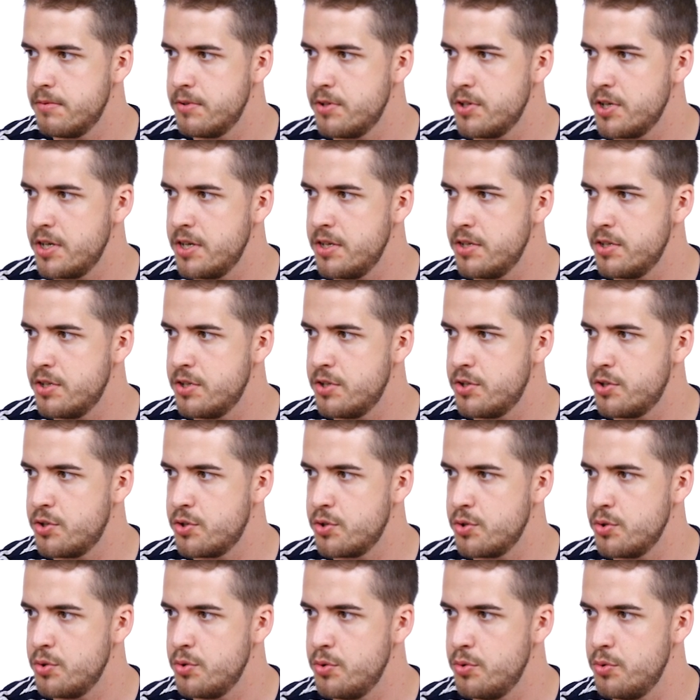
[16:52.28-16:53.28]
change it
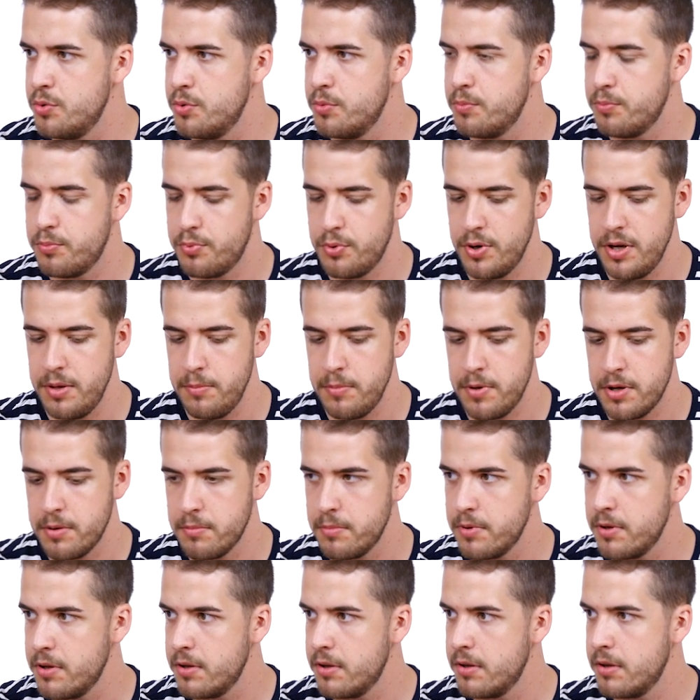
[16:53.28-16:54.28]
to
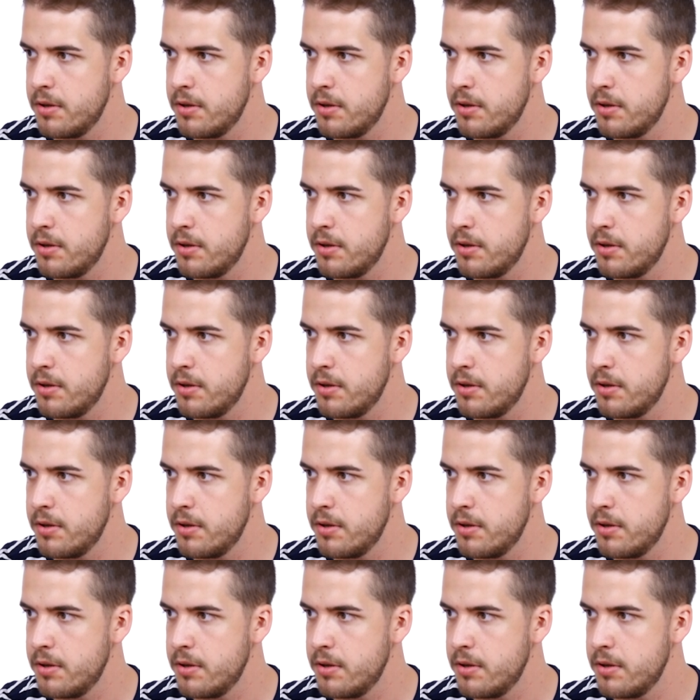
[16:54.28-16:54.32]
premium